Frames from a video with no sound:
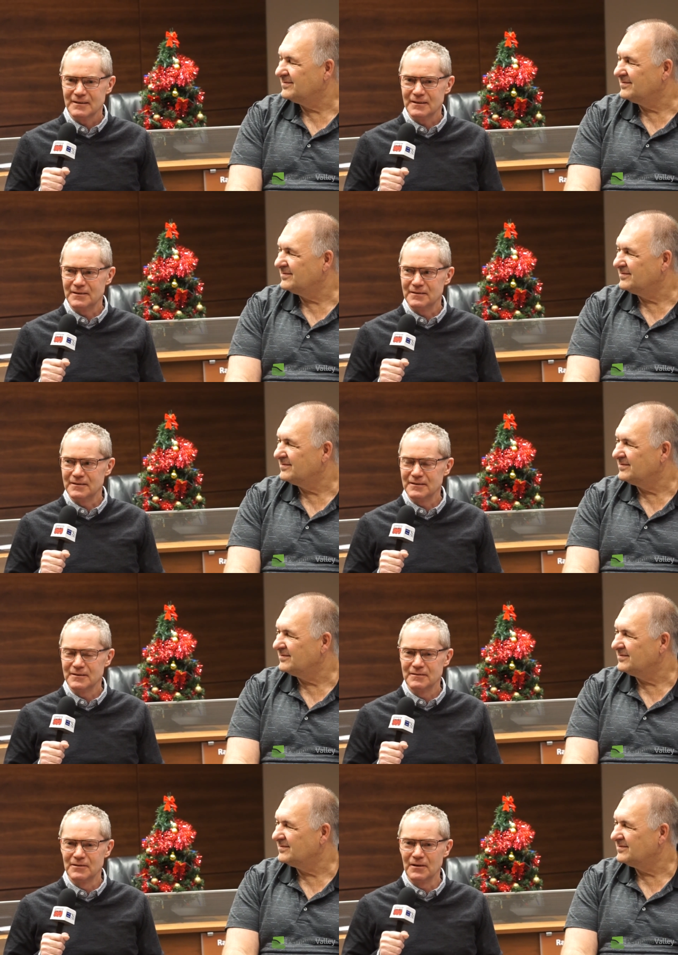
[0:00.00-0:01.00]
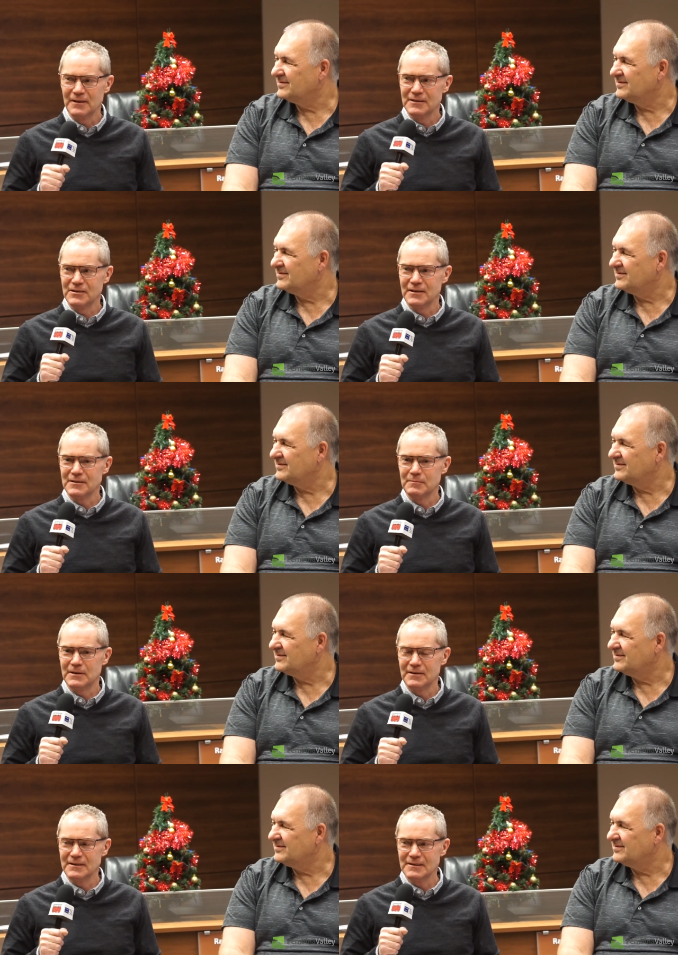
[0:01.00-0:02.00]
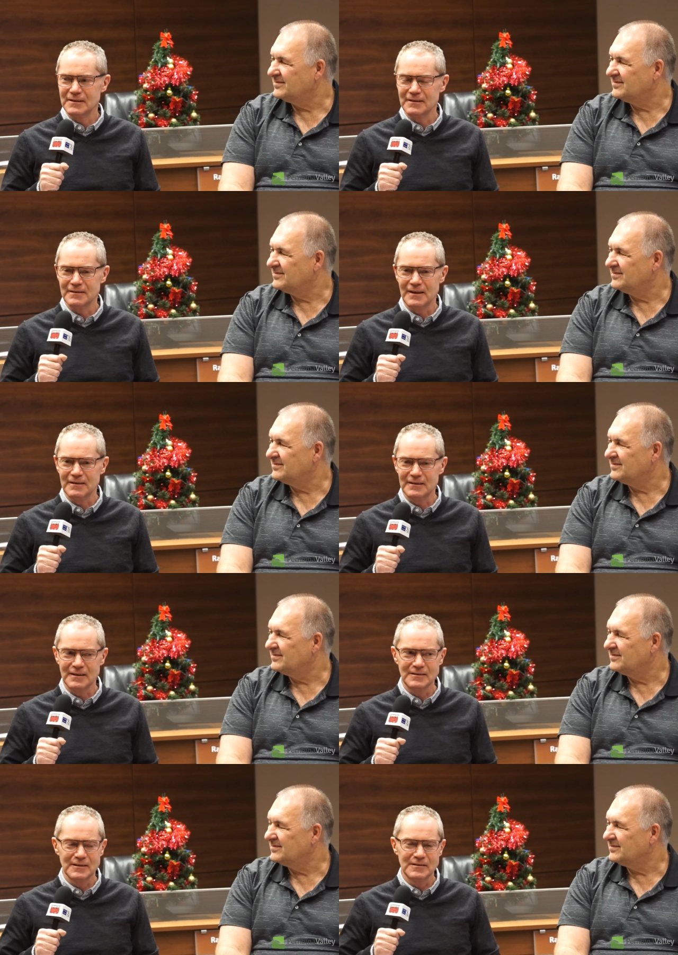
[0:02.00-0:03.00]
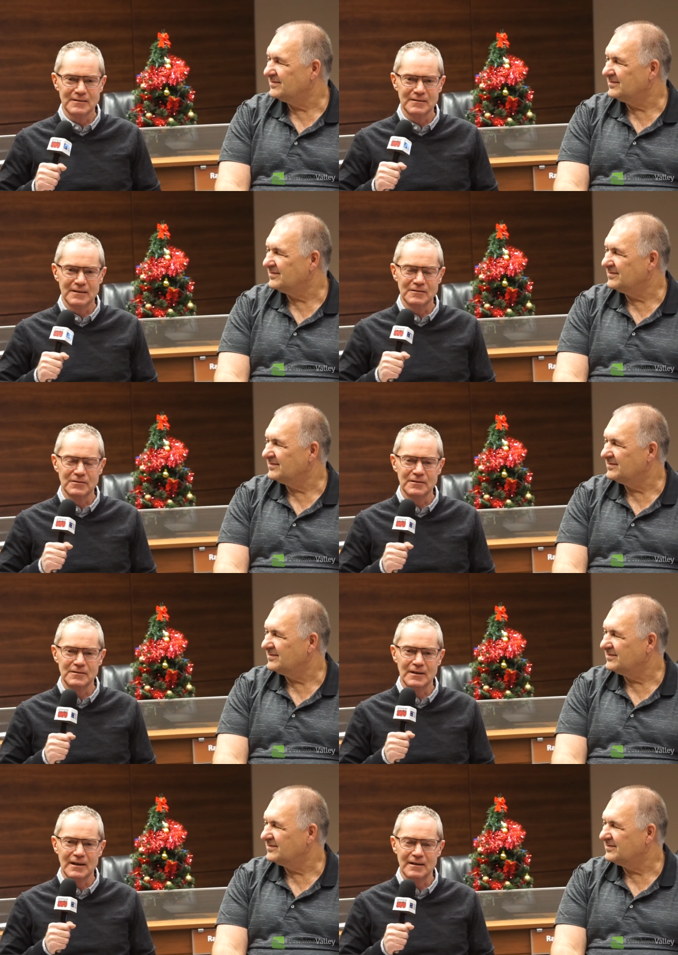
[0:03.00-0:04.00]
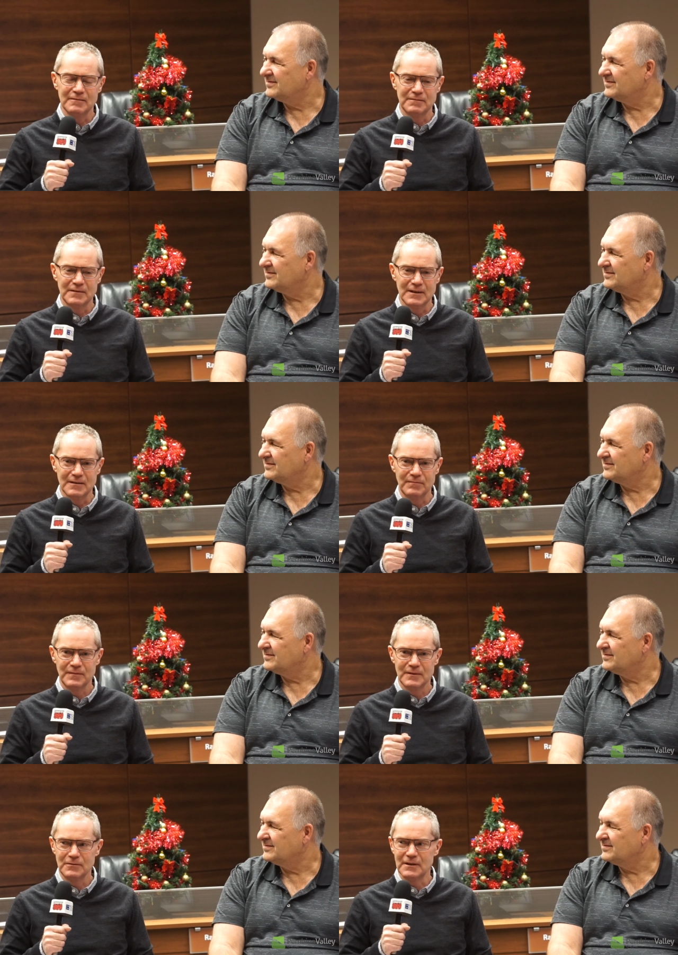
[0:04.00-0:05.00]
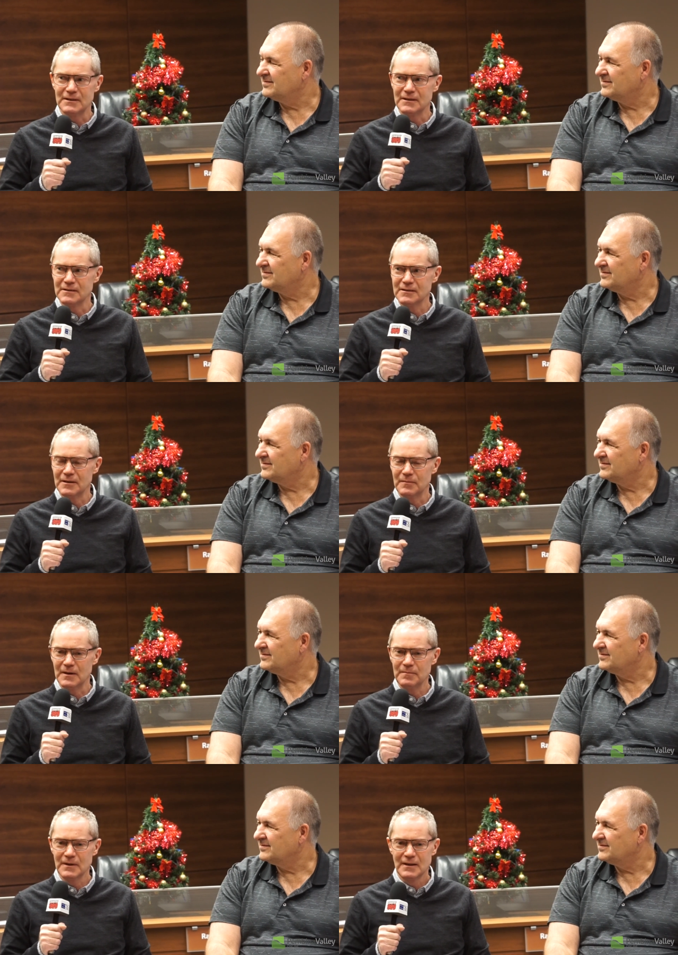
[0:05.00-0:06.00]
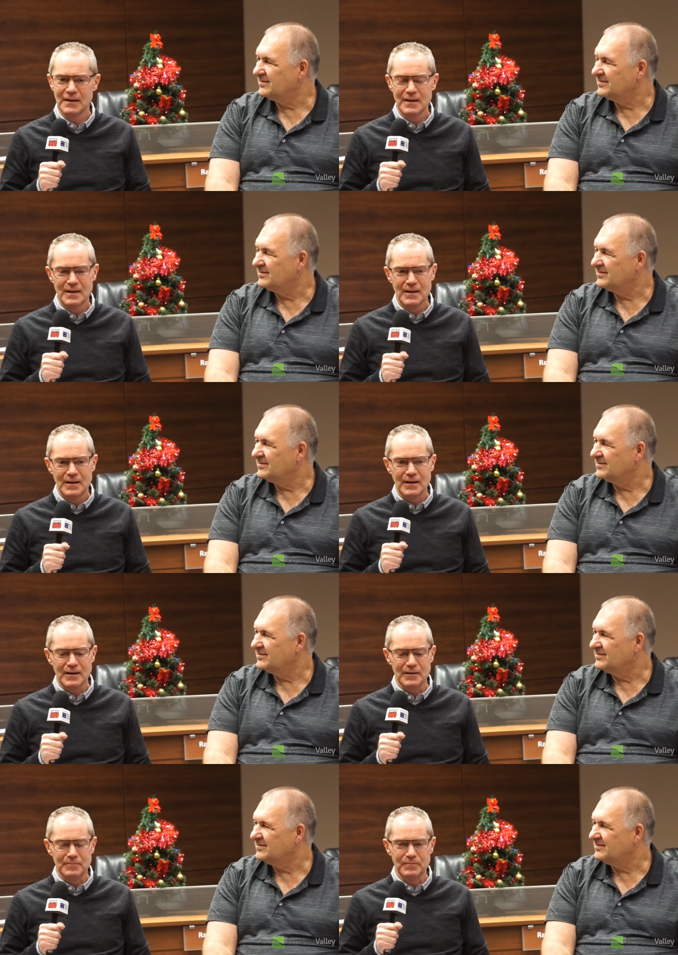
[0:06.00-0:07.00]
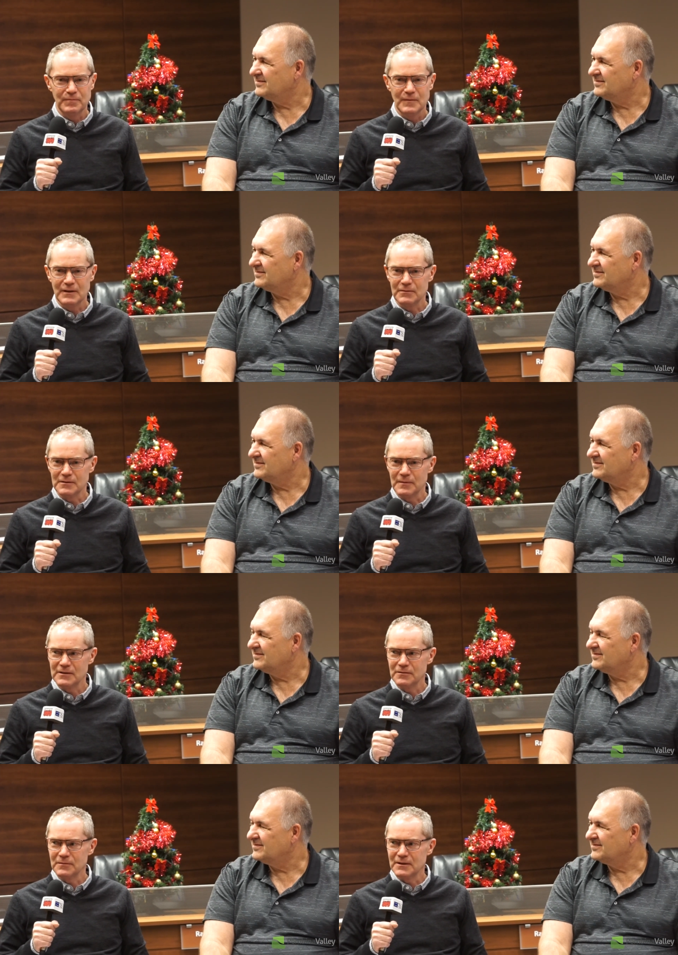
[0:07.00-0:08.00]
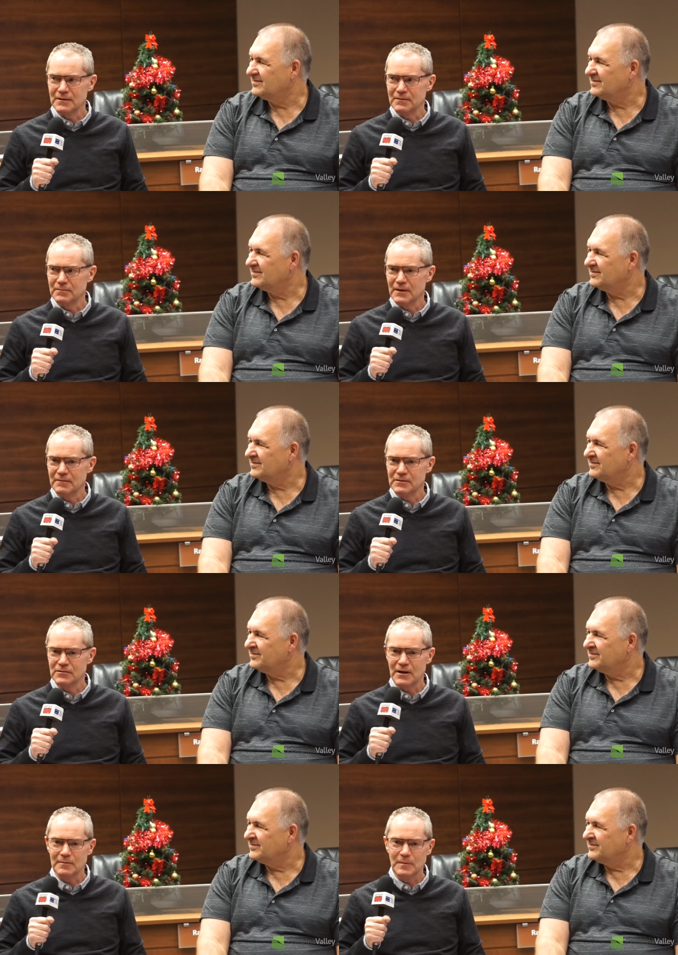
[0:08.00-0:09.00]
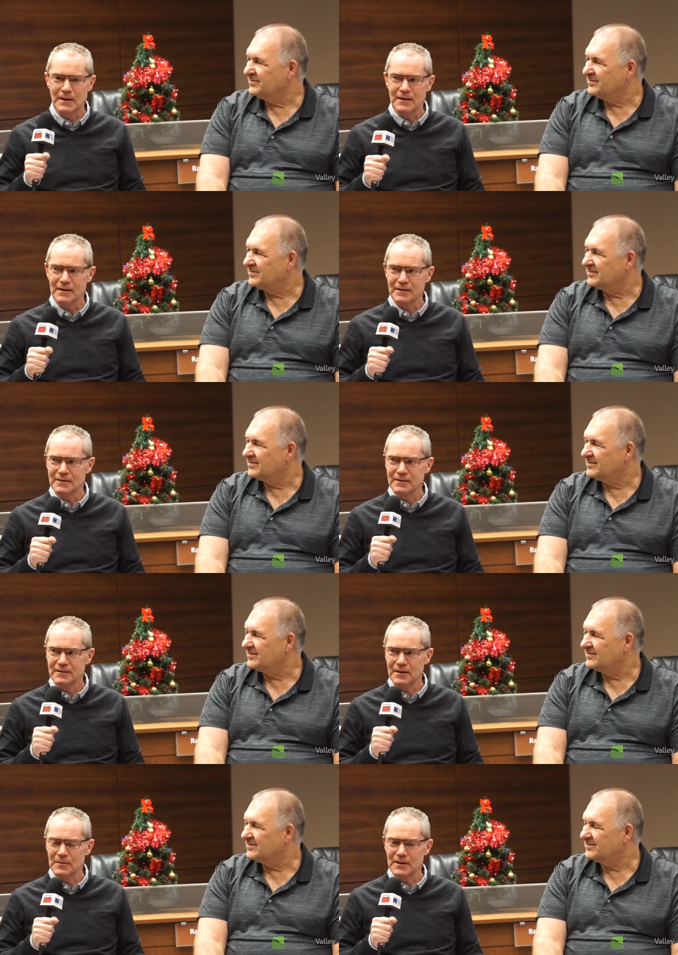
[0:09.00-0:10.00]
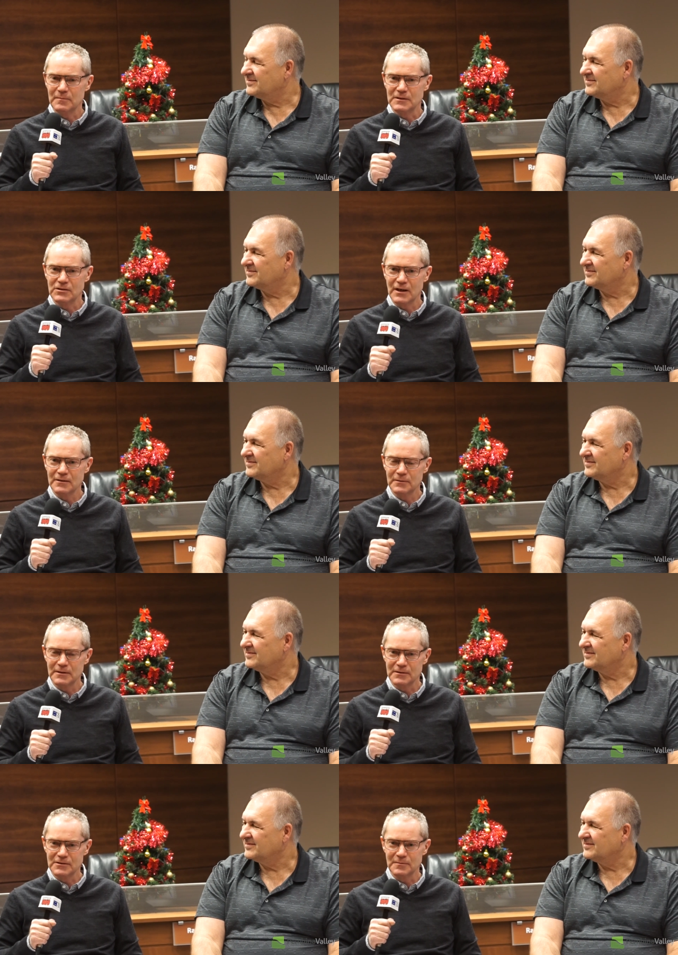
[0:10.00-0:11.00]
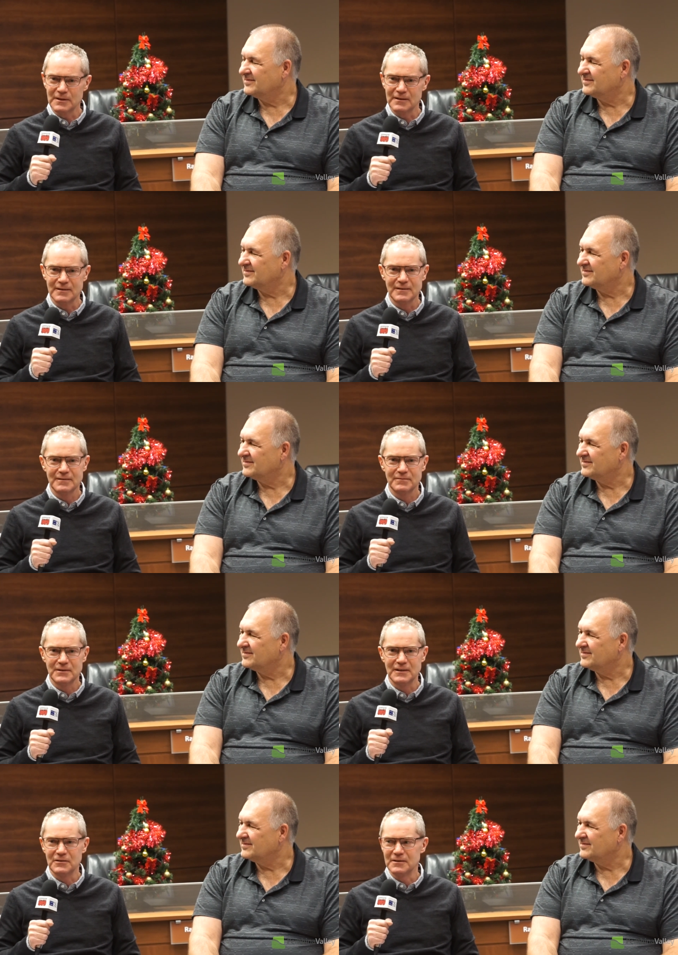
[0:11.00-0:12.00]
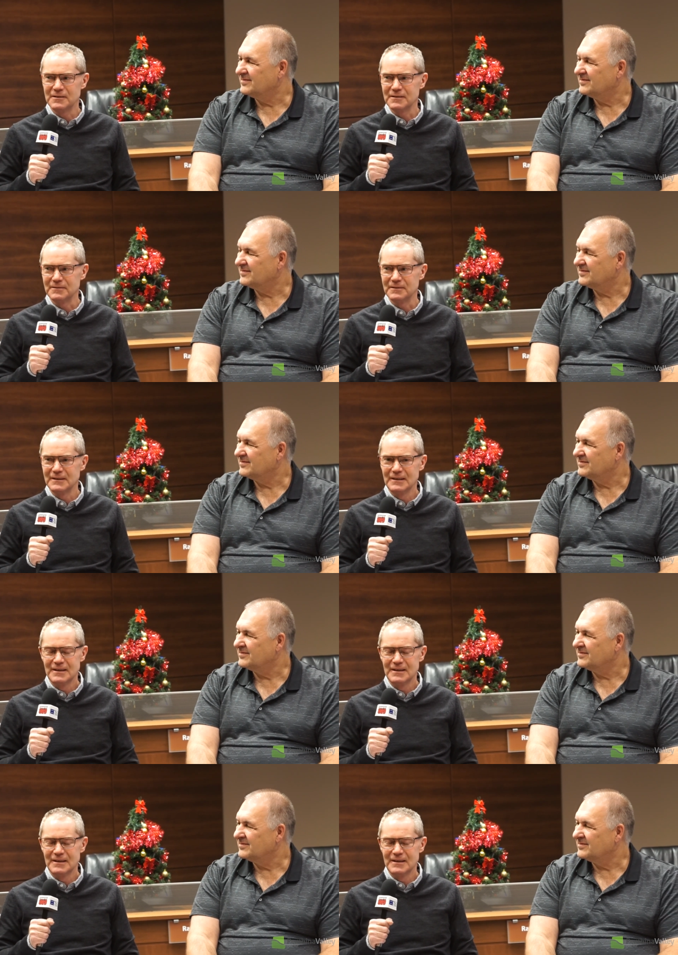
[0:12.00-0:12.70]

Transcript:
Speaker 1: their knowledge and experience and, and things. It's it's good to have new ideas come up. Um, like was mentioned, we have strat planning coming up in January, which will be really good to